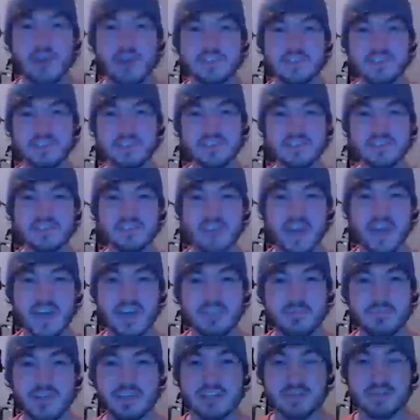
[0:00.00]
All right, so this is the
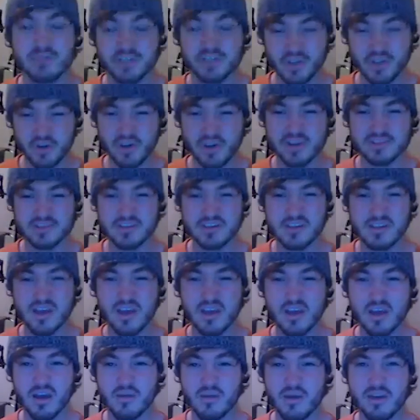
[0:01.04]
last match I'm going to show you guys
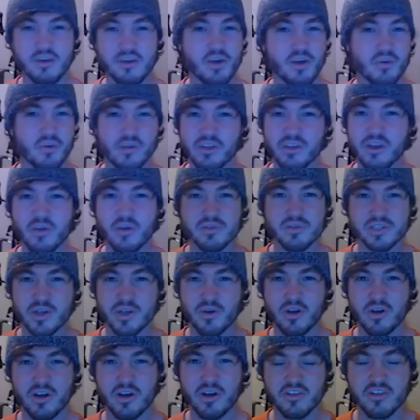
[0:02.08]
today. I don't really know what's
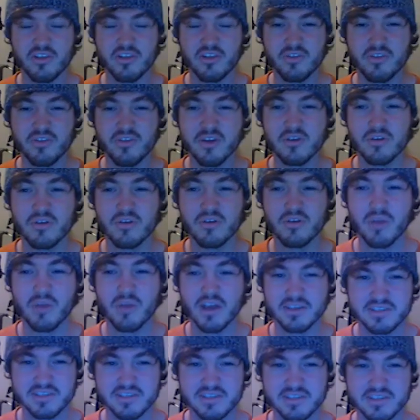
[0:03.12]
going on in this video, but
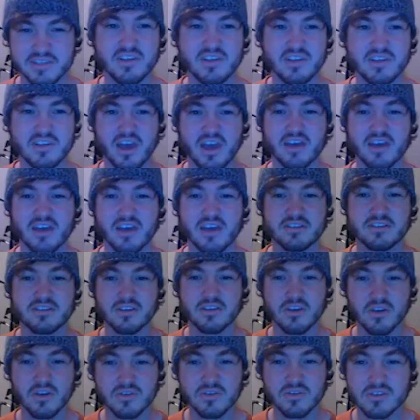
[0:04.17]
I saved it as
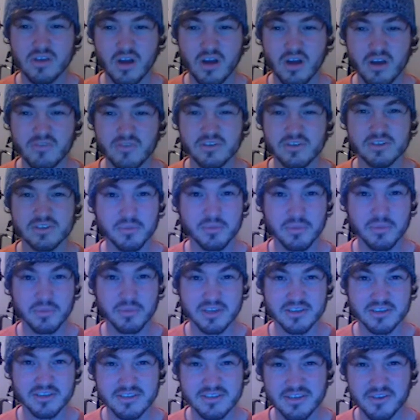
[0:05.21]
Gustav is a
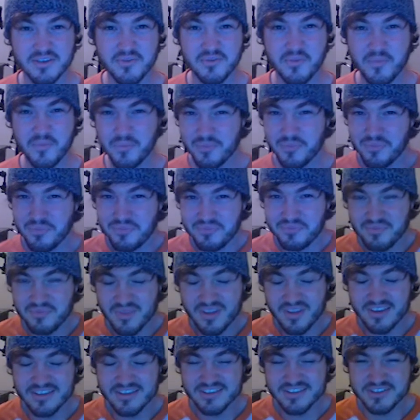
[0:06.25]
beast.
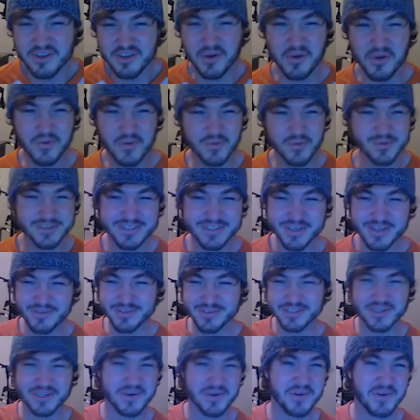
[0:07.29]
So we'll see
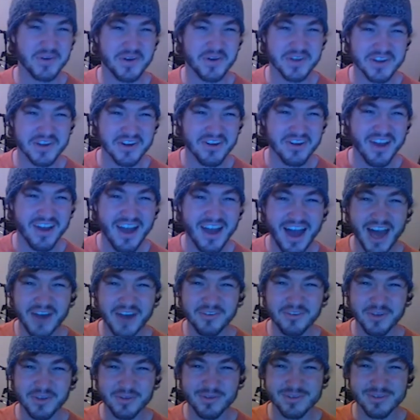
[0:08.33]
what's going on here. I
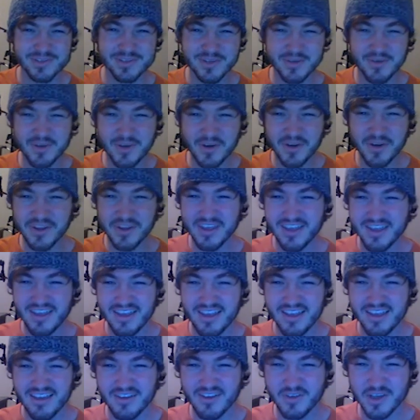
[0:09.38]
don't really know what's going on.
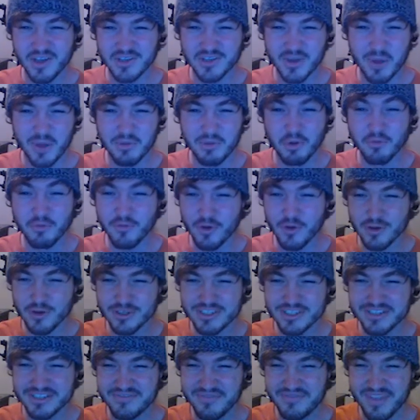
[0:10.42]
Okay, so I'm going
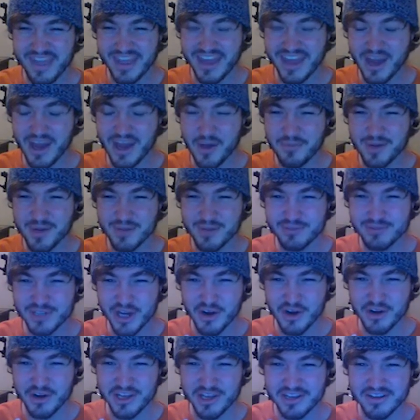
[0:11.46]
first, and I open up
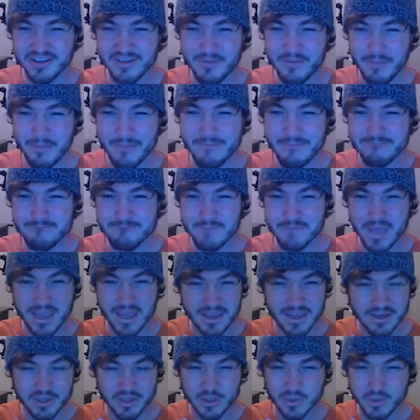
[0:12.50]
Charity
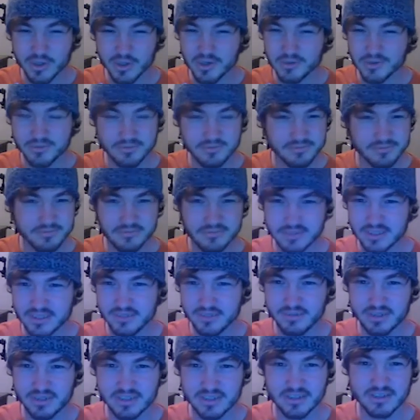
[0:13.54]
and Duo. Oh my
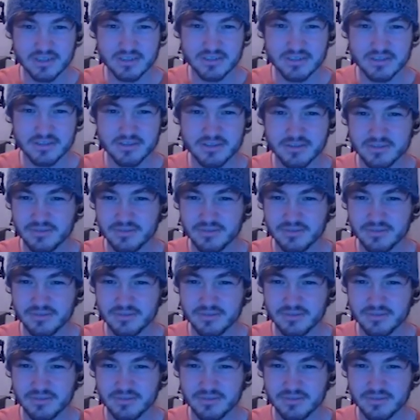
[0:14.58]
gosh.